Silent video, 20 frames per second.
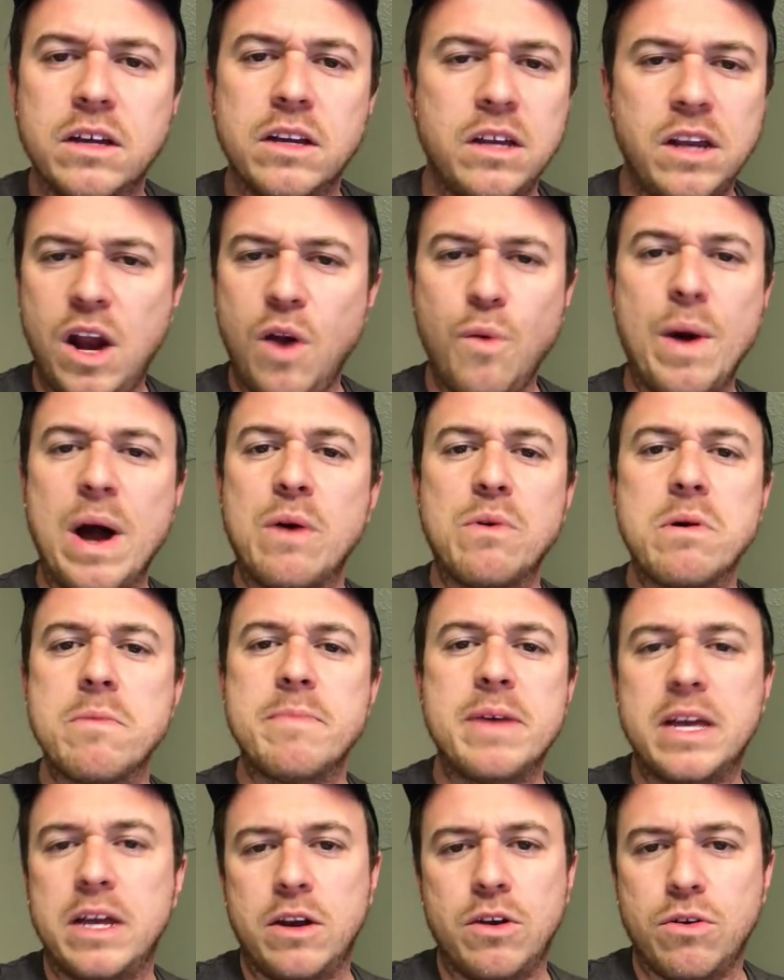you're welcome
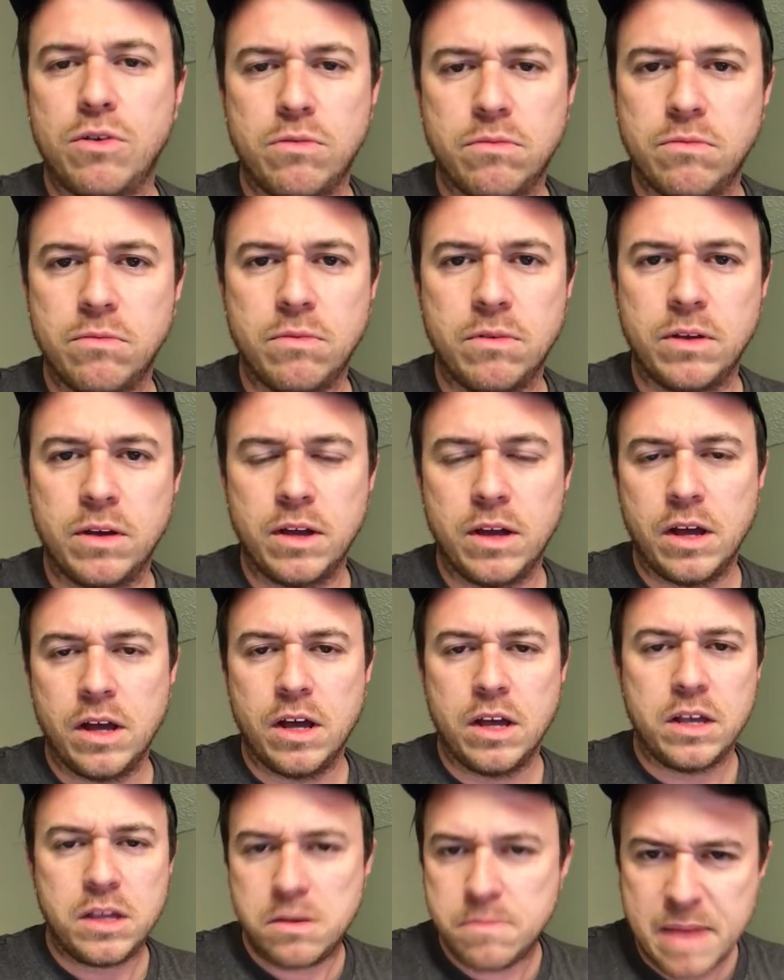here.
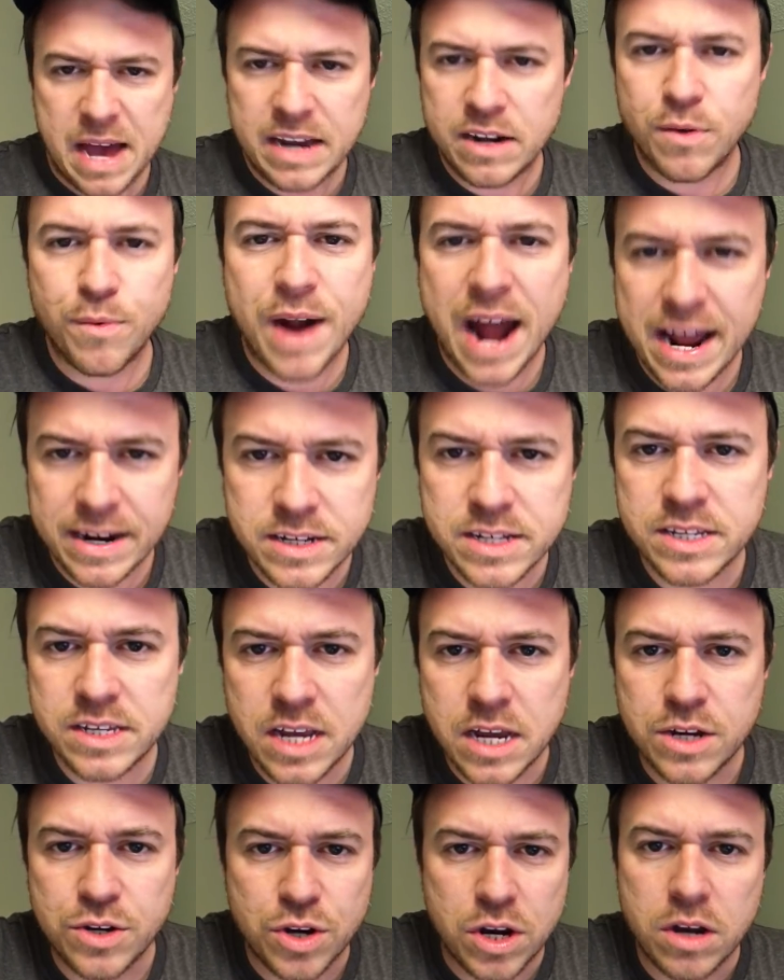You made the right
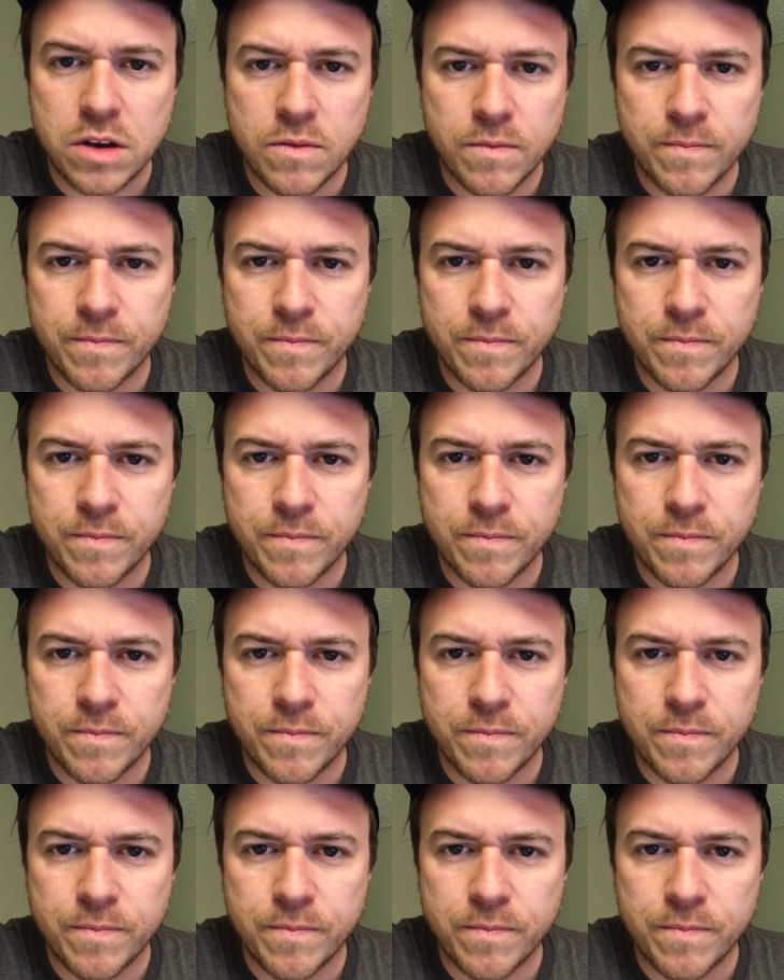decision.